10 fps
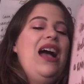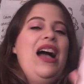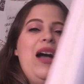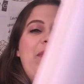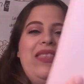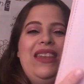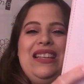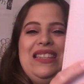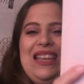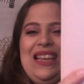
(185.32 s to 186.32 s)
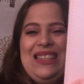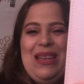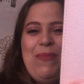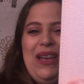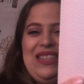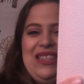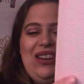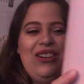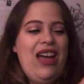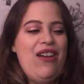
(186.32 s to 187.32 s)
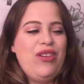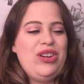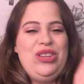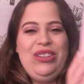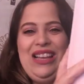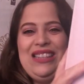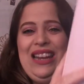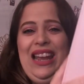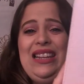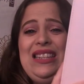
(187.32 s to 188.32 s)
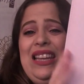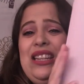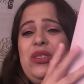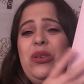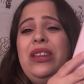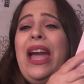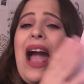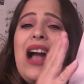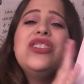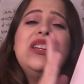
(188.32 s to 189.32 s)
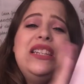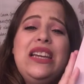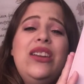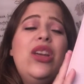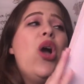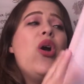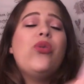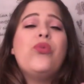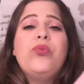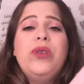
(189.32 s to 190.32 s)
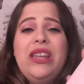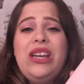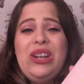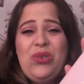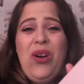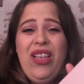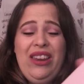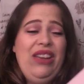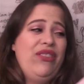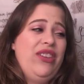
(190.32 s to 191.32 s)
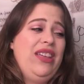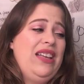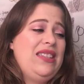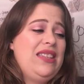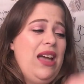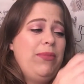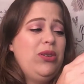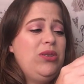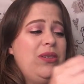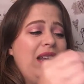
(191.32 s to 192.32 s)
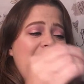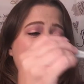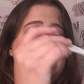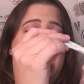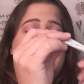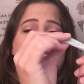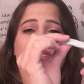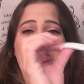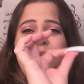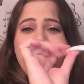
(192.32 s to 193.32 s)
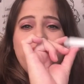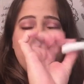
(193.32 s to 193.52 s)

Um, and then it says best year ever 2018 so they actually did really good quality for this um, you do get a tassel